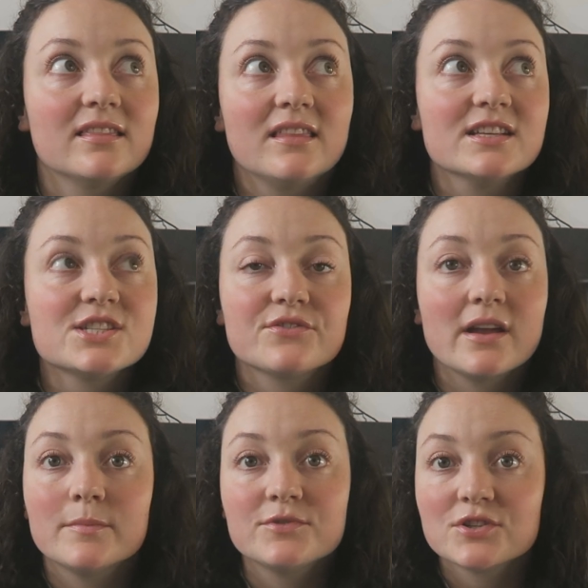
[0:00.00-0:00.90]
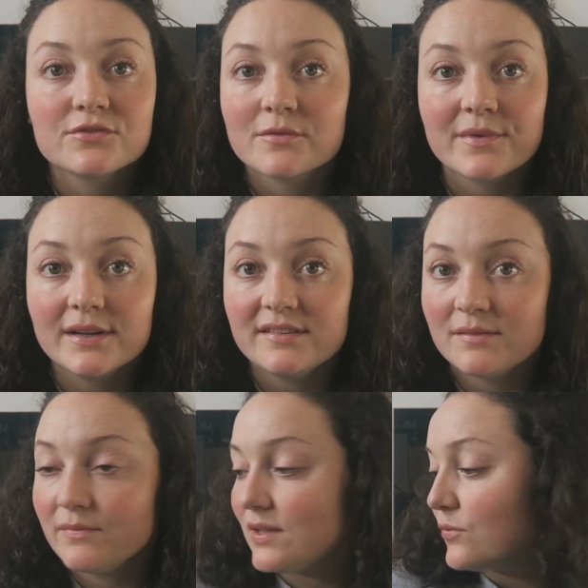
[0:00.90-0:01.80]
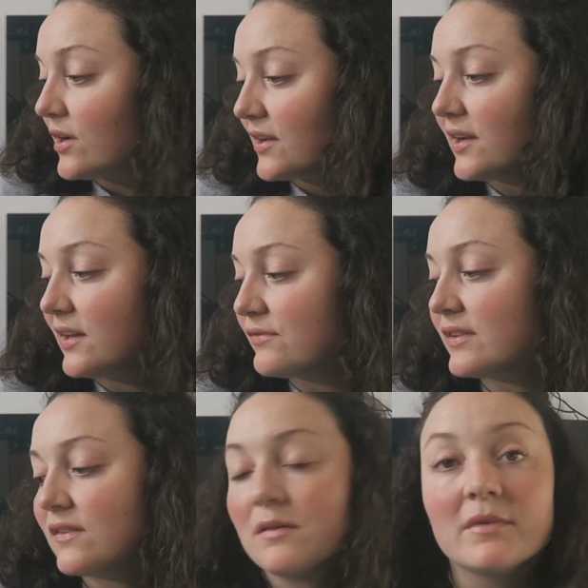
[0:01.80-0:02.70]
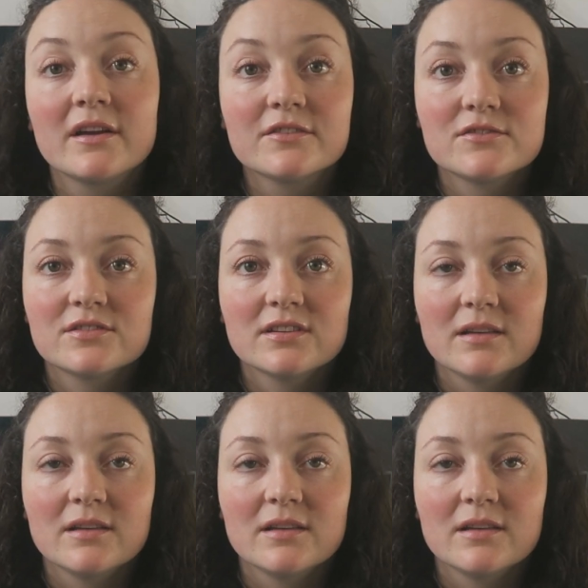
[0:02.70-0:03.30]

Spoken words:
this trip just reminded me why I love it so much.